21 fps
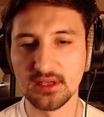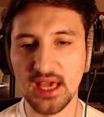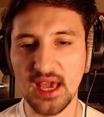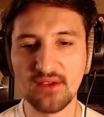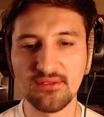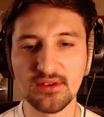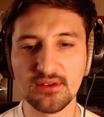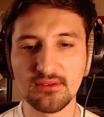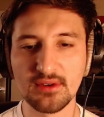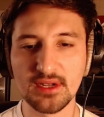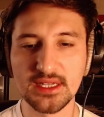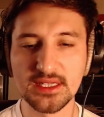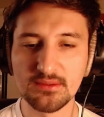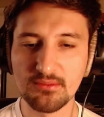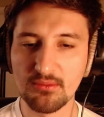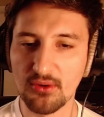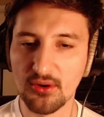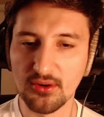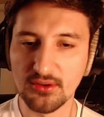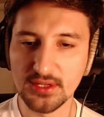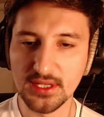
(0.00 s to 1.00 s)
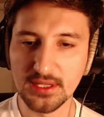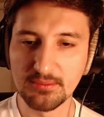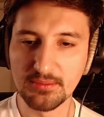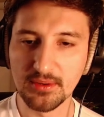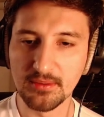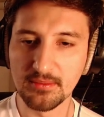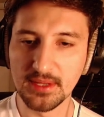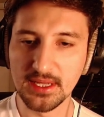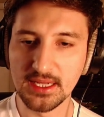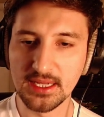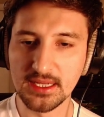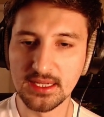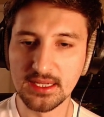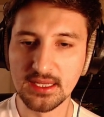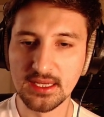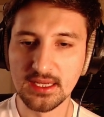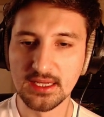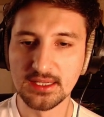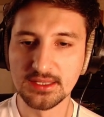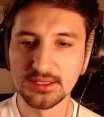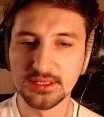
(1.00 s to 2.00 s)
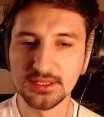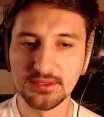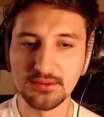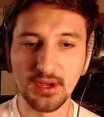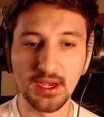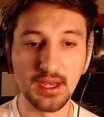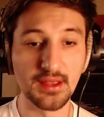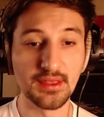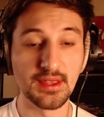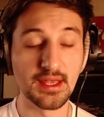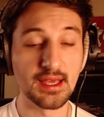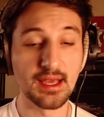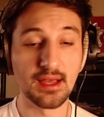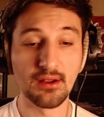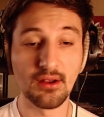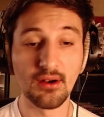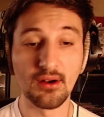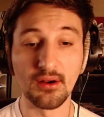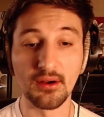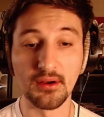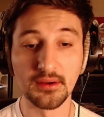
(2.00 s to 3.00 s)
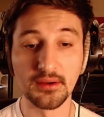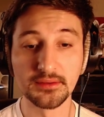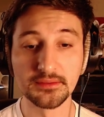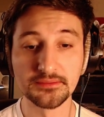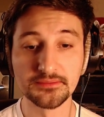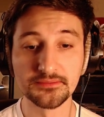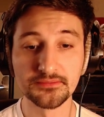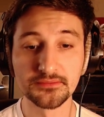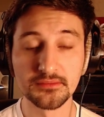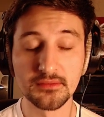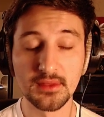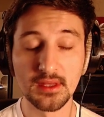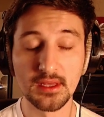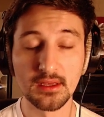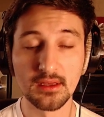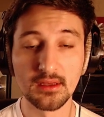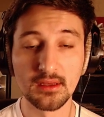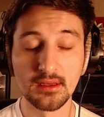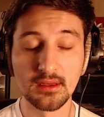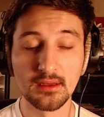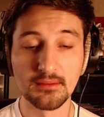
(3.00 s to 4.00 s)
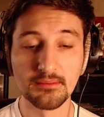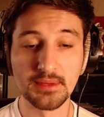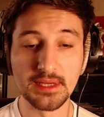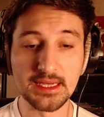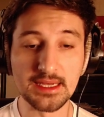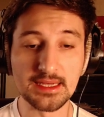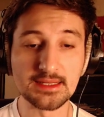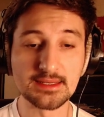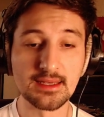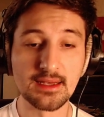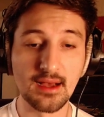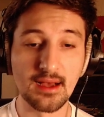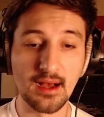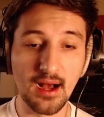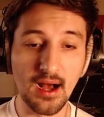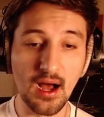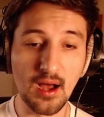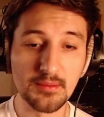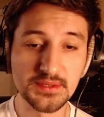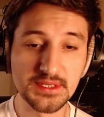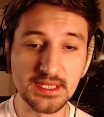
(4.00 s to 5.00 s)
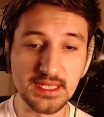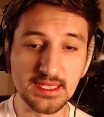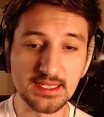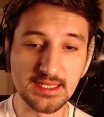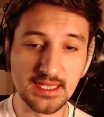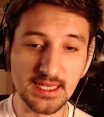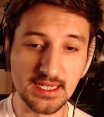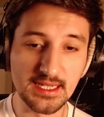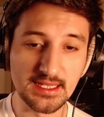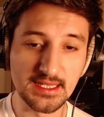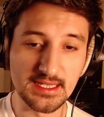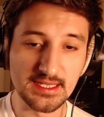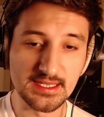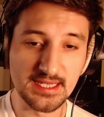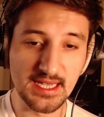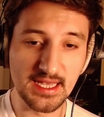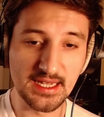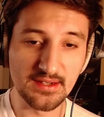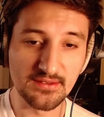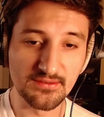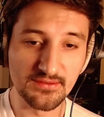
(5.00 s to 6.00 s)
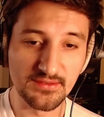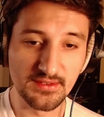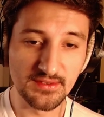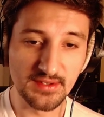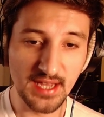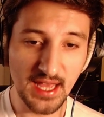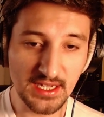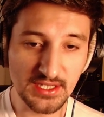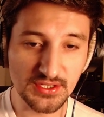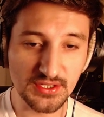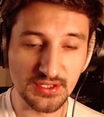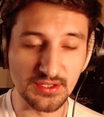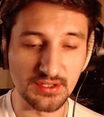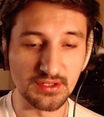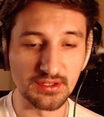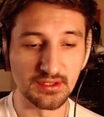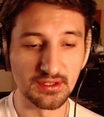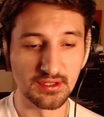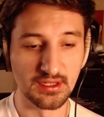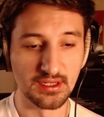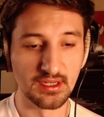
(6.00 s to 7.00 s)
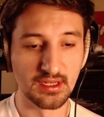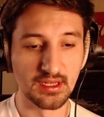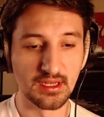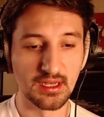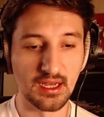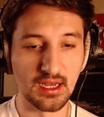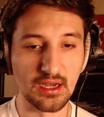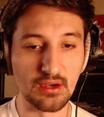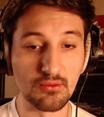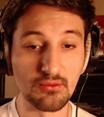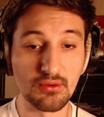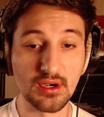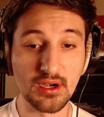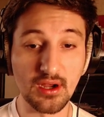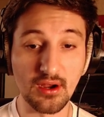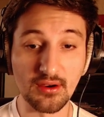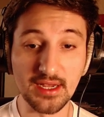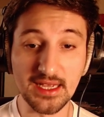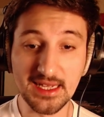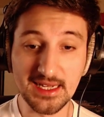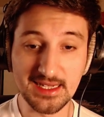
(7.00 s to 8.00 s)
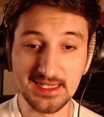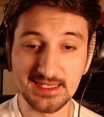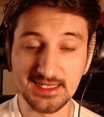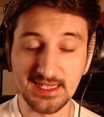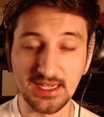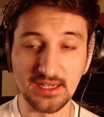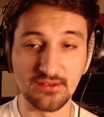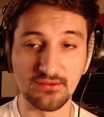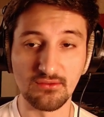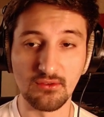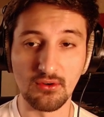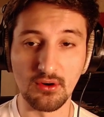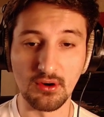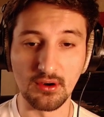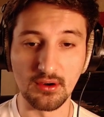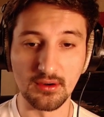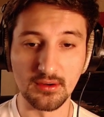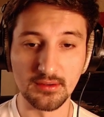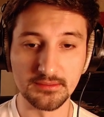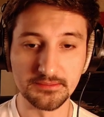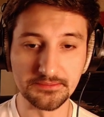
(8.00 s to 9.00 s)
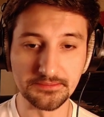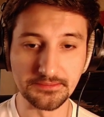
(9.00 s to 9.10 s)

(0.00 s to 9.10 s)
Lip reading: everyone is morally permitted to do anything at all. Because Hobbes thinks that in the state of nature, we are in a state of war.